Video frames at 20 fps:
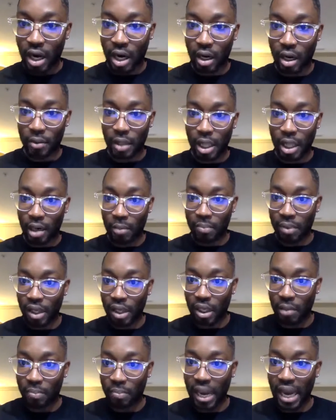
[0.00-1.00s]
that
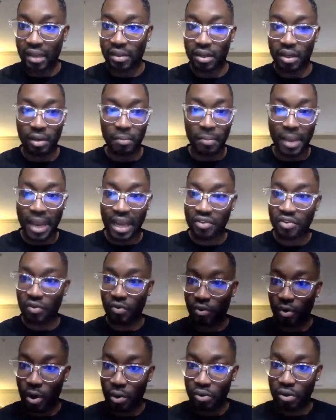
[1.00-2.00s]
are being impacted and
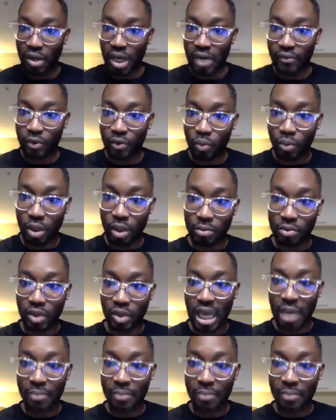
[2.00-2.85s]
massive growth in everyone.